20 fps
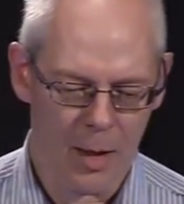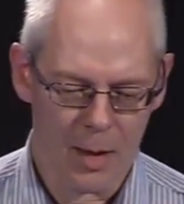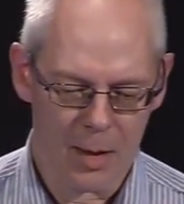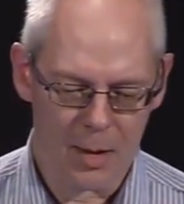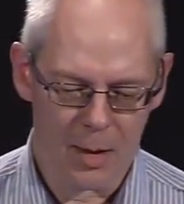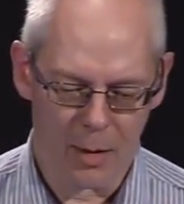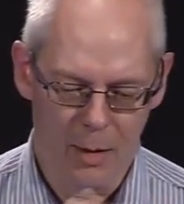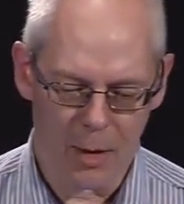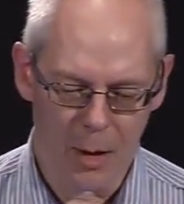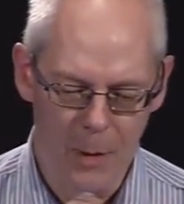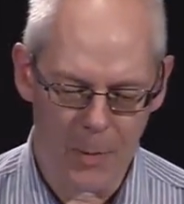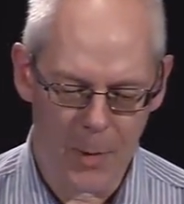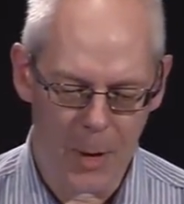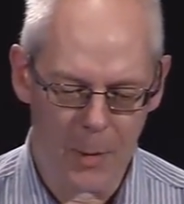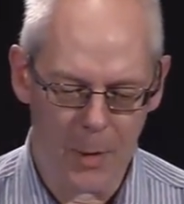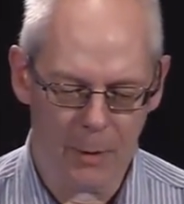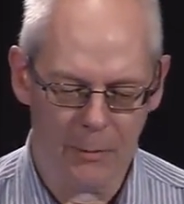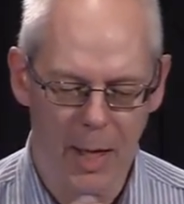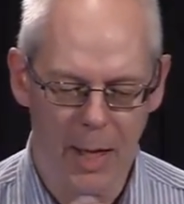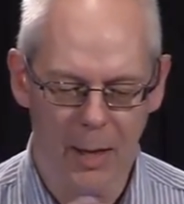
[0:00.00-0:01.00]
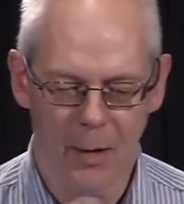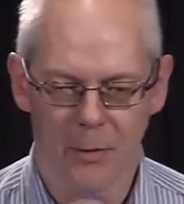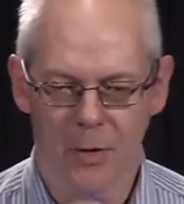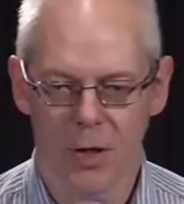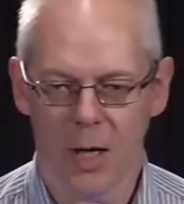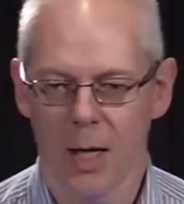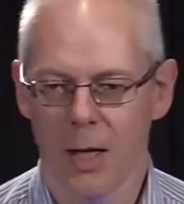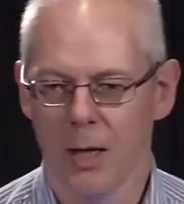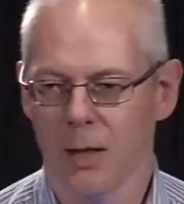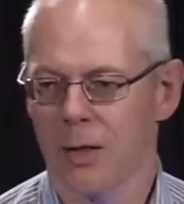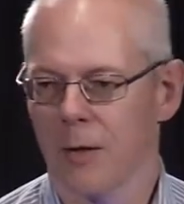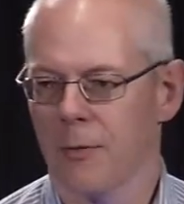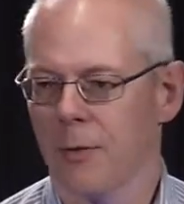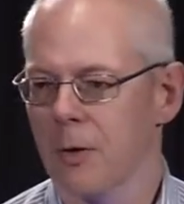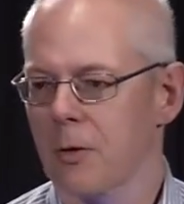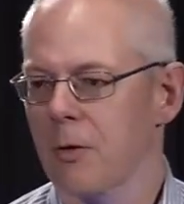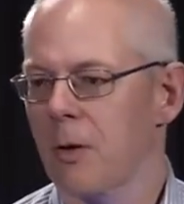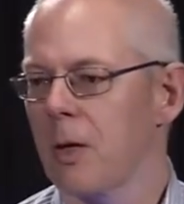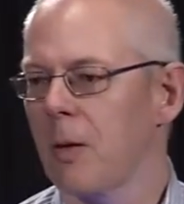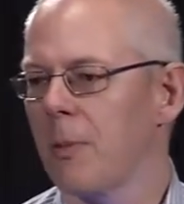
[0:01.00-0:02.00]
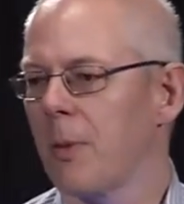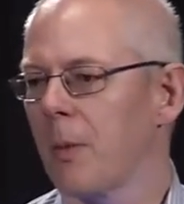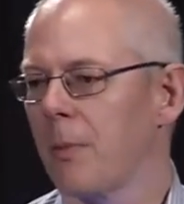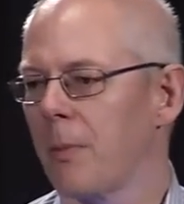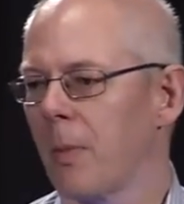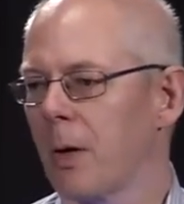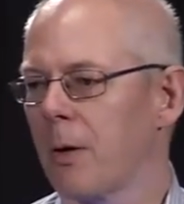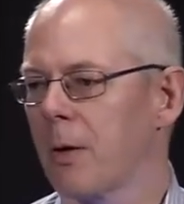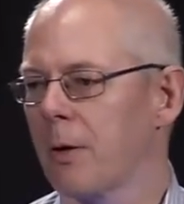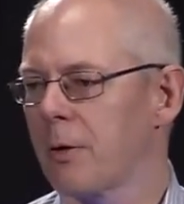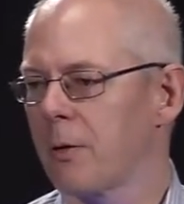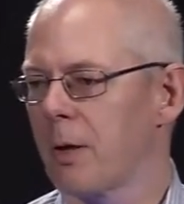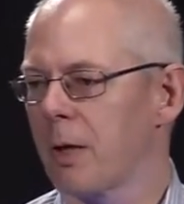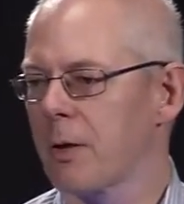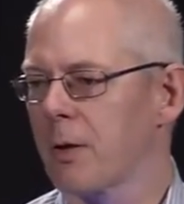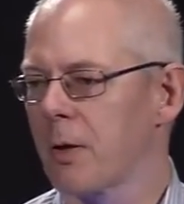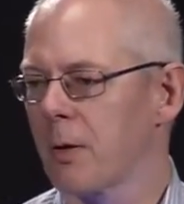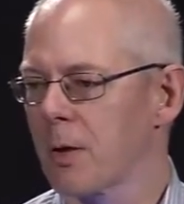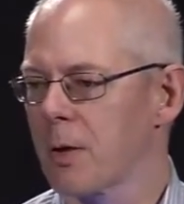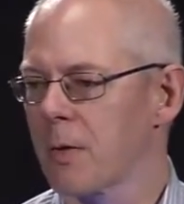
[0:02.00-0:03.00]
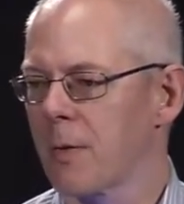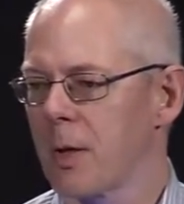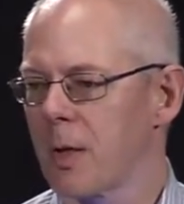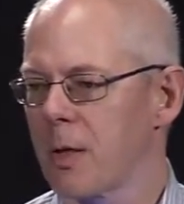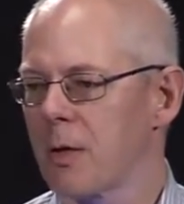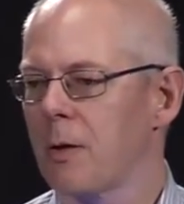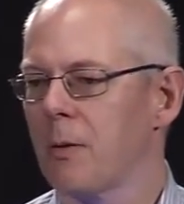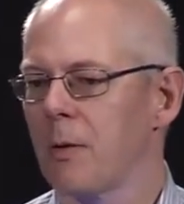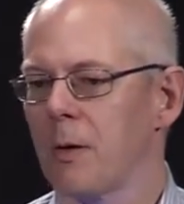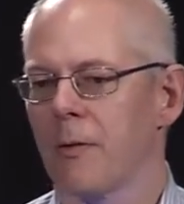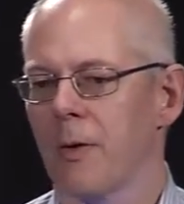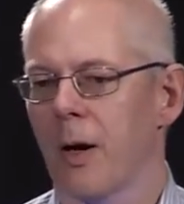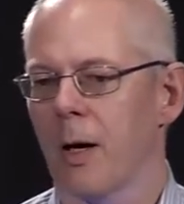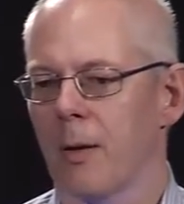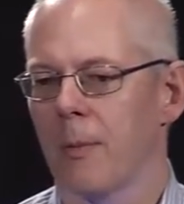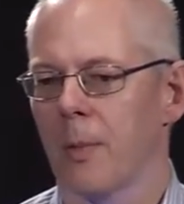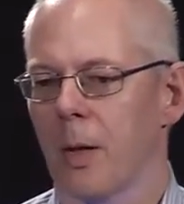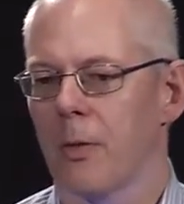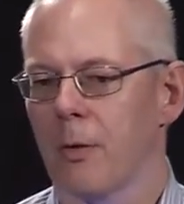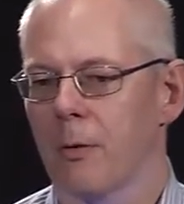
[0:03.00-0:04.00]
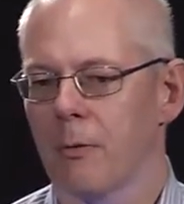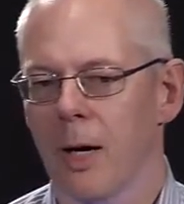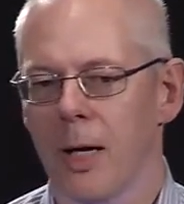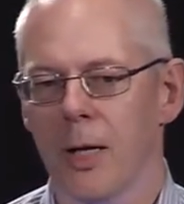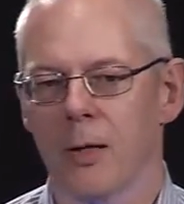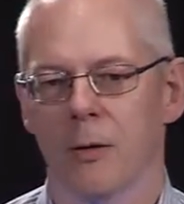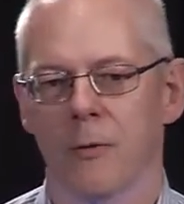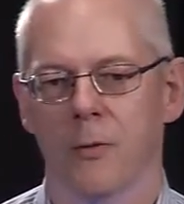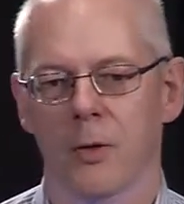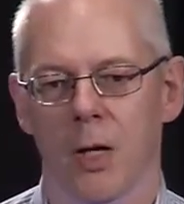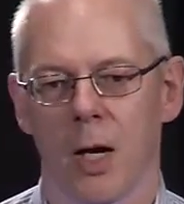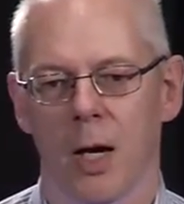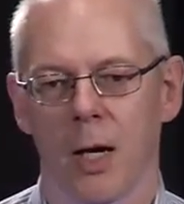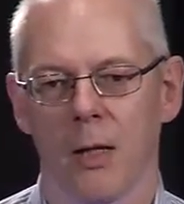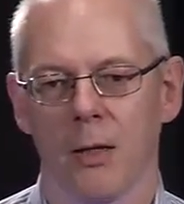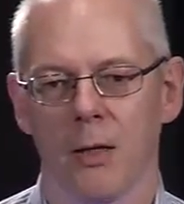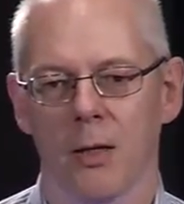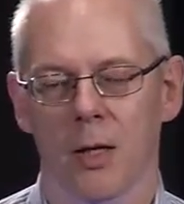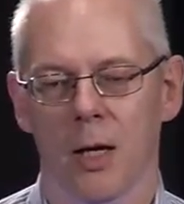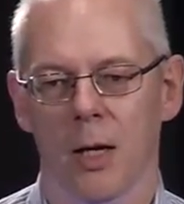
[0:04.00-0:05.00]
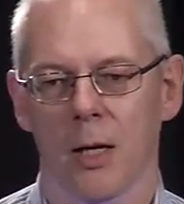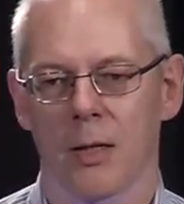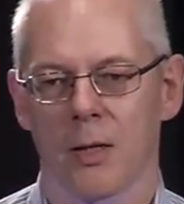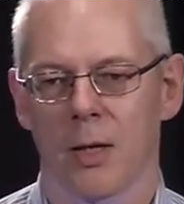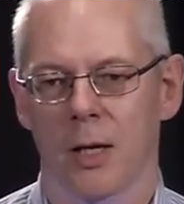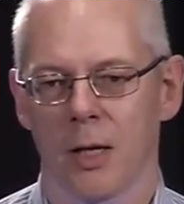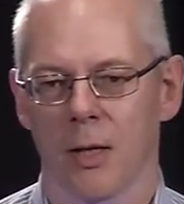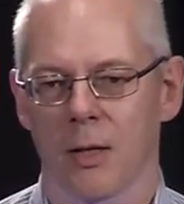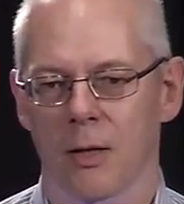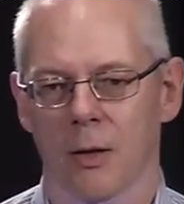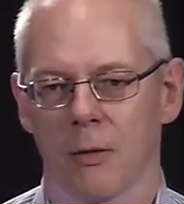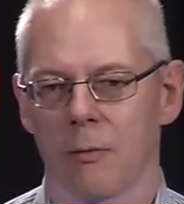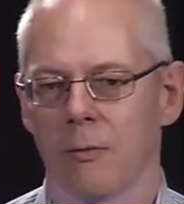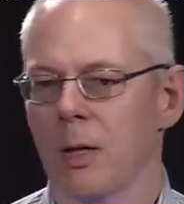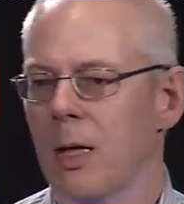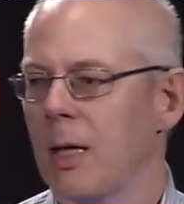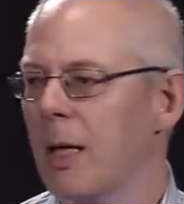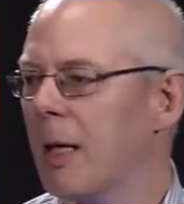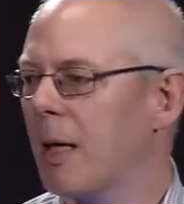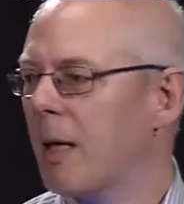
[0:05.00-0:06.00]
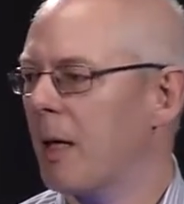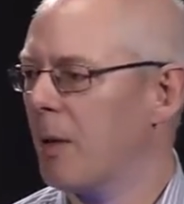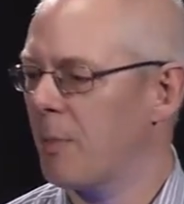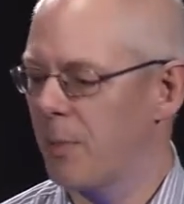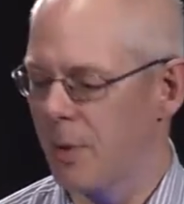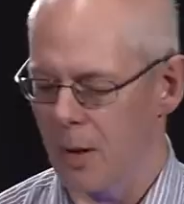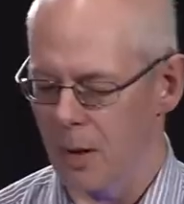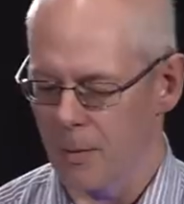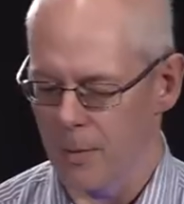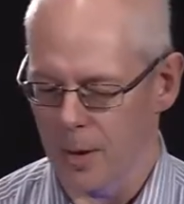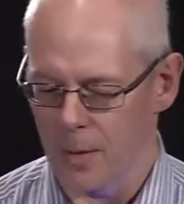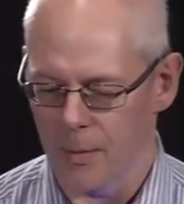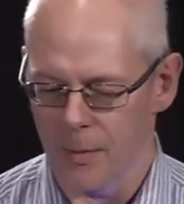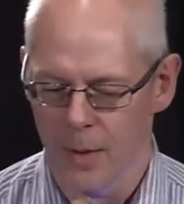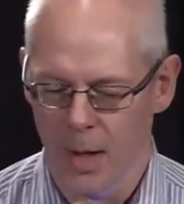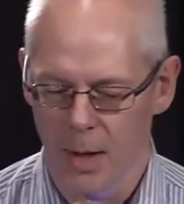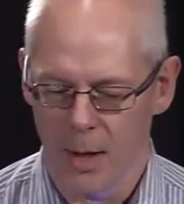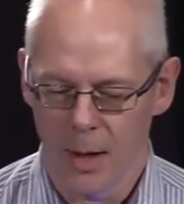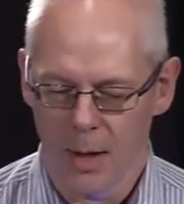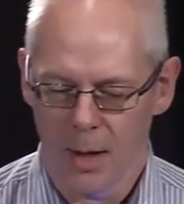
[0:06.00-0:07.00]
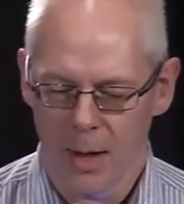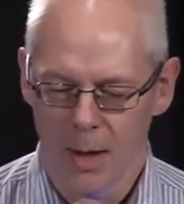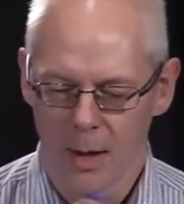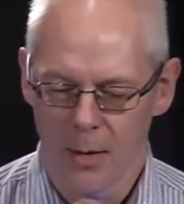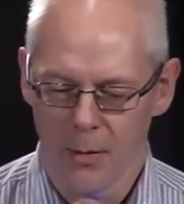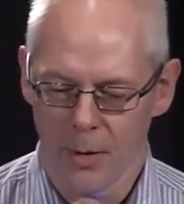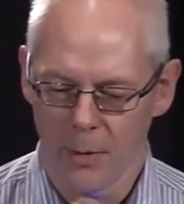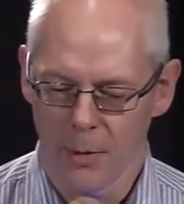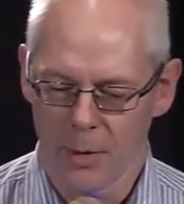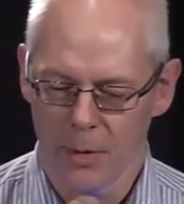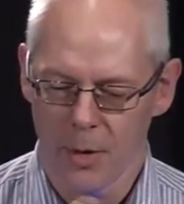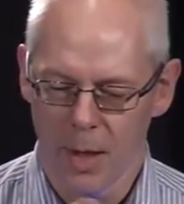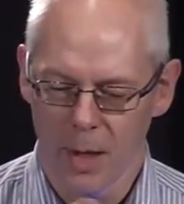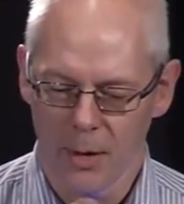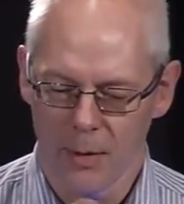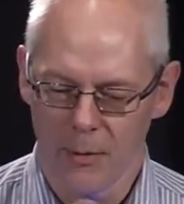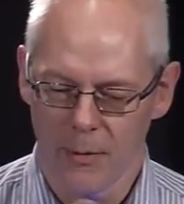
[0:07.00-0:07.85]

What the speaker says: So coping with rate of change, if you're trying to build monitoring tools for this new environment, the rate of change is a really key problem that we're trying to